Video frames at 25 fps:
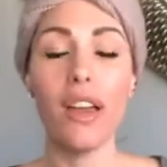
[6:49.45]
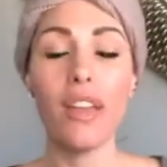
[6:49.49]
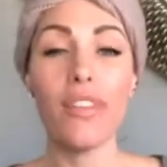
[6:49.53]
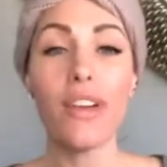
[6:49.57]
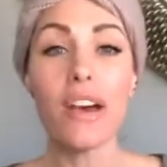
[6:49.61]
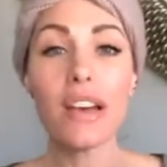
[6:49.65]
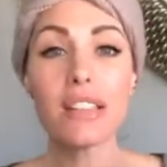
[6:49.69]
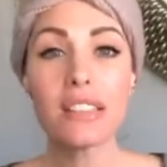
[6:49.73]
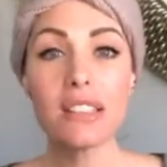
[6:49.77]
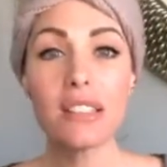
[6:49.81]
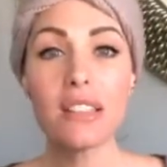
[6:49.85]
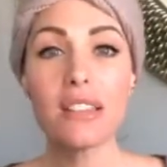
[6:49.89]

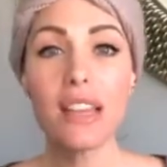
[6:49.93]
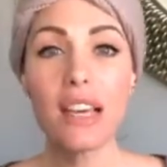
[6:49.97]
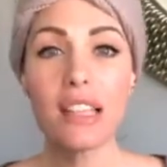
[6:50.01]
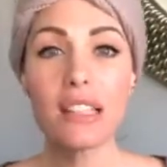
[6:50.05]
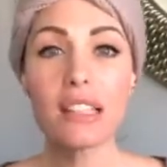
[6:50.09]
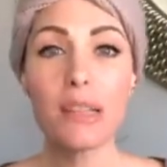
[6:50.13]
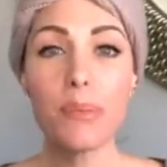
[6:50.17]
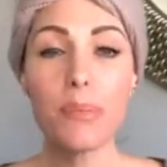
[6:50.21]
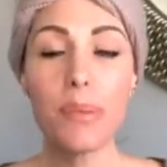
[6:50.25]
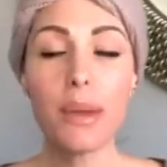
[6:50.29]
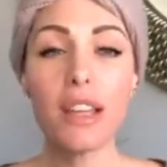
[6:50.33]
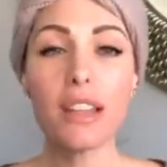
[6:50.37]
That's
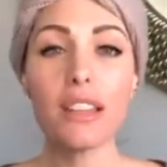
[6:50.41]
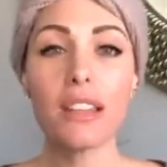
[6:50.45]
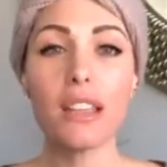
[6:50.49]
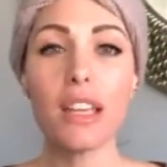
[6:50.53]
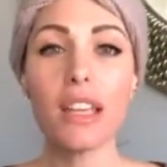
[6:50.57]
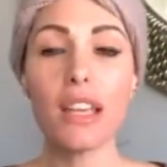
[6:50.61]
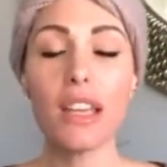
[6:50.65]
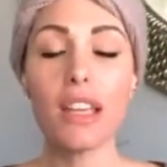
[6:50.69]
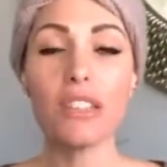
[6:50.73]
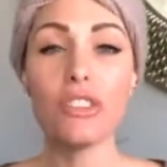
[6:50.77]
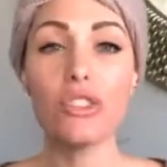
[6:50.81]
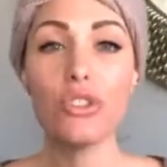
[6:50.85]
a big
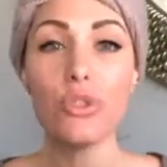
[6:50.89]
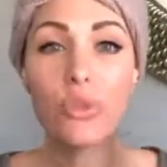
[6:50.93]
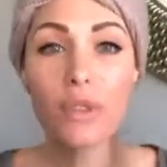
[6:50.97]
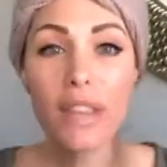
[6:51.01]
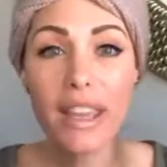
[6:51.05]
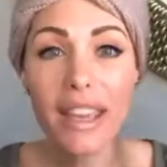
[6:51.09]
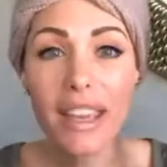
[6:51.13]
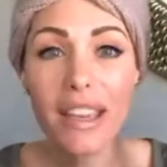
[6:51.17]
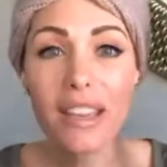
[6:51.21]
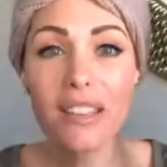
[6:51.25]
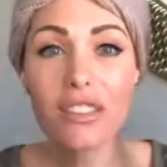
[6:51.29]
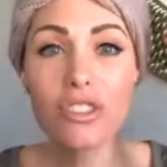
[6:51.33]
thing, is you
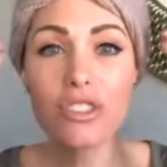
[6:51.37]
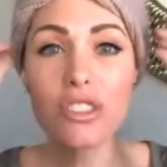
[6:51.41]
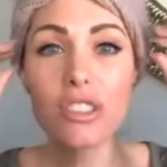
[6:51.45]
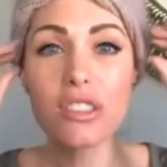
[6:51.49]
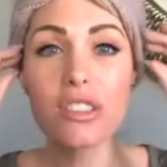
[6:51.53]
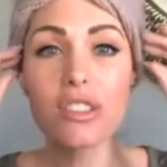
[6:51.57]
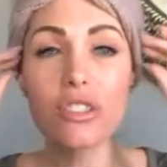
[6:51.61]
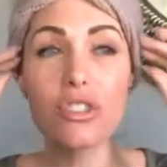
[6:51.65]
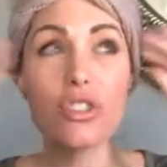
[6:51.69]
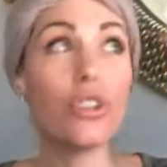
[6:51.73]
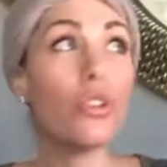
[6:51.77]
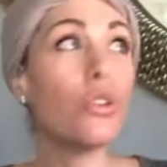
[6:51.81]
can't
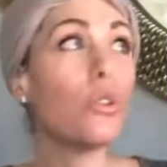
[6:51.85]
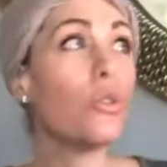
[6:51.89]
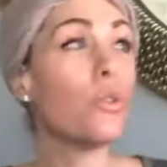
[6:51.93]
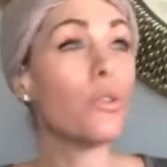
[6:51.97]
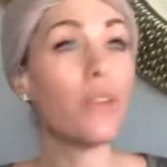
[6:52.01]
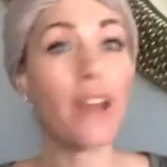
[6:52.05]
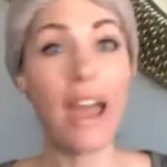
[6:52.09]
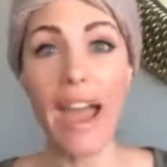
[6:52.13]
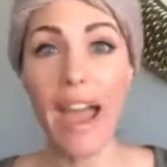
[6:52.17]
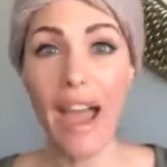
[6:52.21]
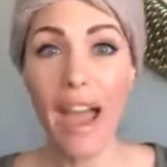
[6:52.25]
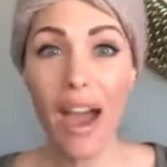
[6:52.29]
just
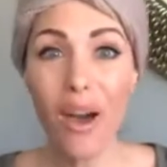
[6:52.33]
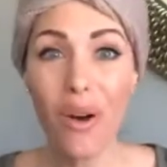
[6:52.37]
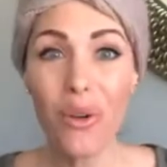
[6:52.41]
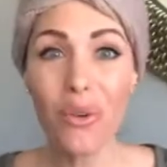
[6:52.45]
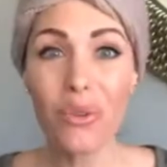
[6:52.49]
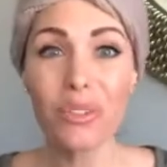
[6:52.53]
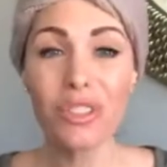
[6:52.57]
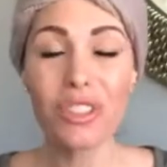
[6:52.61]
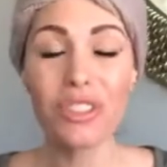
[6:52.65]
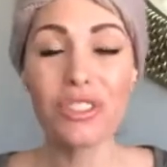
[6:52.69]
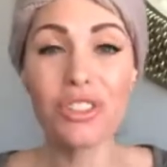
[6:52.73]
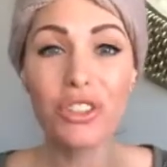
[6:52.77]
tune
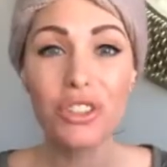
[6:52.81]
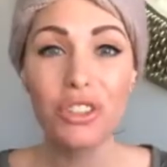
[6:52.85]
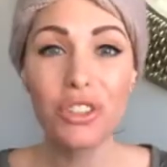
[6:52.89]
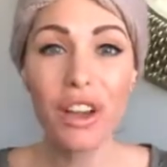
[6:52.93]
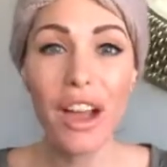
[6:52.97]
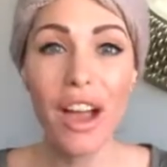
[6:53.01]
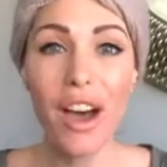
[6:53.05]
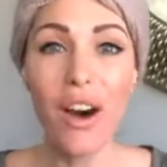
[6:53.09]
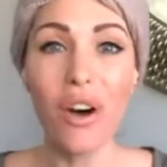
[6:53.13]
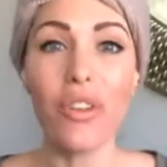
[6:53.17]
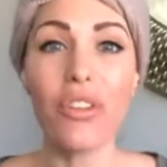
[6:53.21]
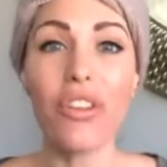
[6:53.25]
out to your
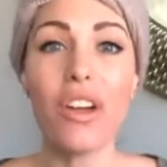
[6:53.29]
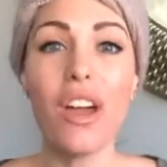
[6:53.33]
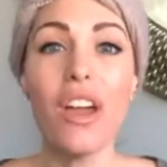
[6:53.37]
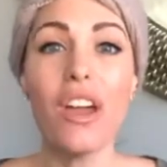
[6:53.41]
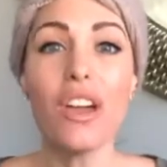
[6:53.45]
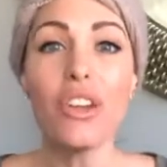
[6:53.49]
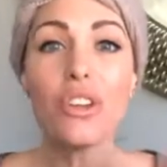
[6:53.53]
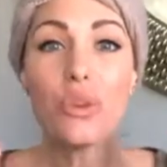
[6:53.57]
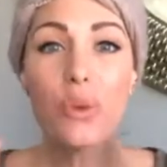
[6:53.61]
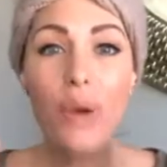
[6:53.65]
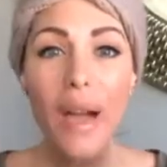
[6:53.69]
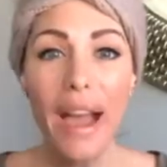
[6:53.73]
health.
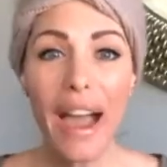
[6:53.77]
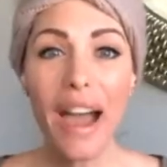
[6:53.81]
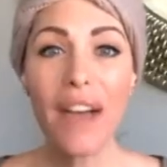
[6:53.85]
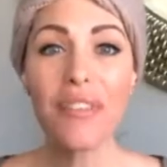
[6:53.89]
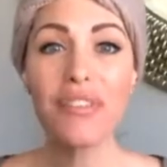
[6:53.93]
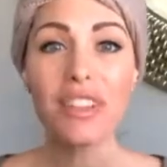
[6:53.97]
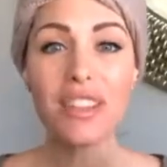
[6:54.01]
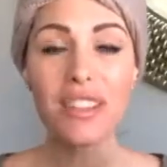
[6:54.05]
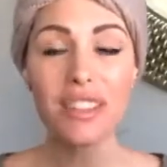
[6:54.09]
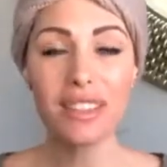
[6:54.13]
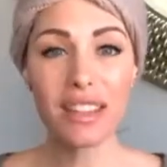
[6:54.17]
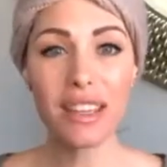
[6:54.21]
You
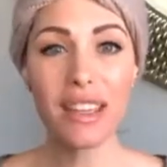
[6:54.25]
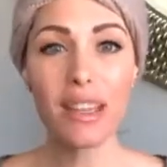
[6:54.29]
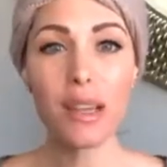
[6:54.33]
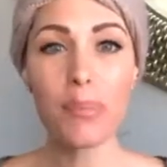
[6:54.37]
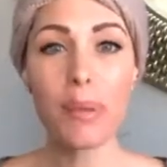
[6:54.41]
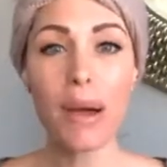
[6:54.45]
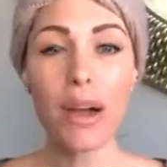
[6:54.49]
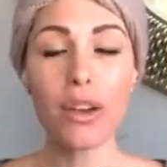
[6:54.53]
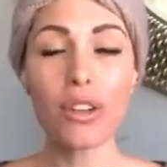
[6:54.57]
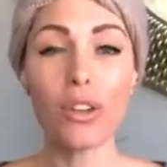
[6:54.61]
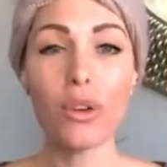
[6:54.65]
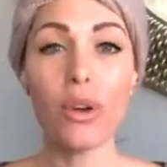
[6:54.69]
have to think
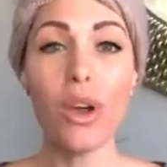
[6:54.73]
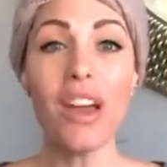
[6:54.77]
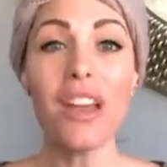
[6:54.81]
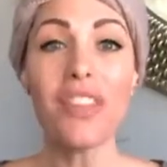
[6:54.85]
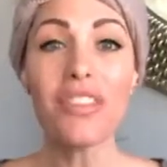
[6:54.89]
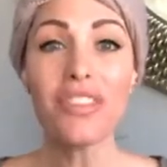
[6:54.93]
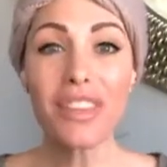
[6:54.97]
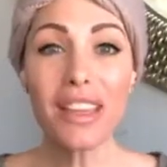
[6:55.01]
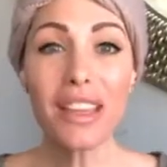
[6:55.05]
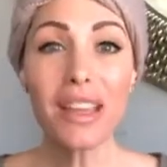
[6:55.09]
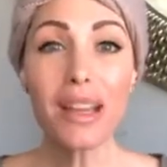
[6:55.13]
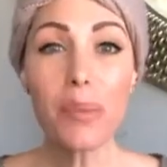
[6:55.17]
about you.
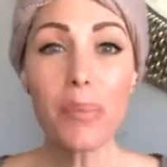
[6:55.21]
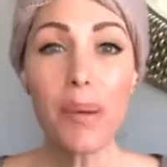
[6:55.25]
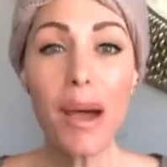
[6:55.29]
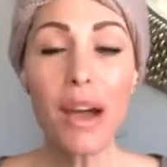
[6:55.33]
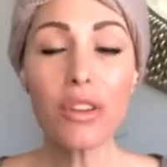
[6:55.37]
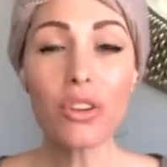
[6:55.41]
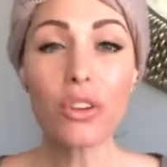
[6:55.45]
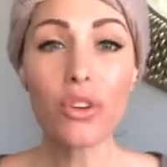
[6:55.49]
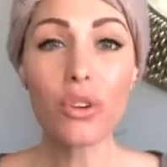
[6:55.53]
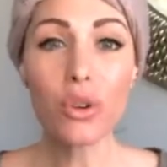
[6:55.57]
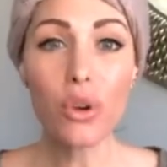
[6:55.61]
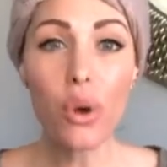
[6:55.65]
Think
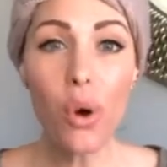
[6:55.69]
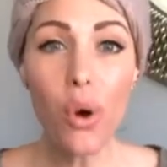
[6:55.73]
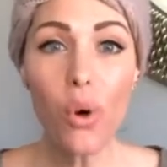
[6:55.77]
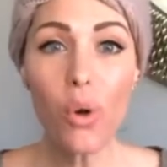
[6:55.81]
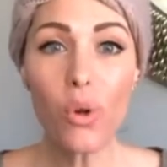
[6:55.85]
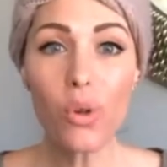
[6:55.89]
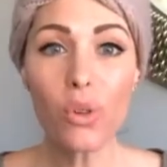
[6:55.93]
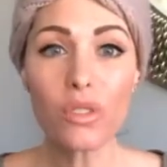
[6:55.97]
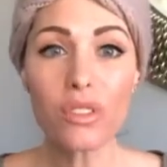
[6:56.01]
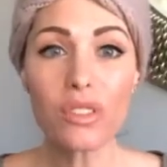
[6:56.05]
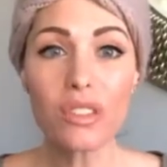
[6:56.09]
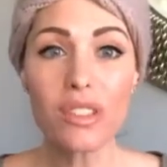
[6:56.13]
about your
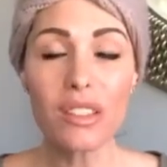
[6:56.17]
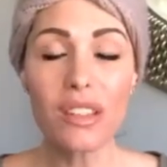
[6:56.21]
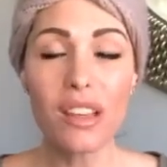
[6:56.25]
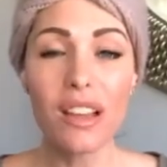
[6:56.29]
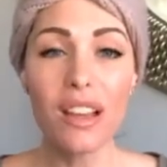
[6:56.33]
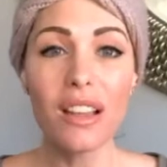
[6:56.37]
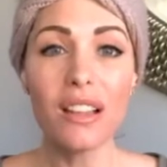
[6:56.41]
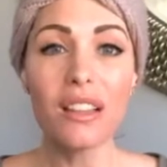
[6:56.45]
goals.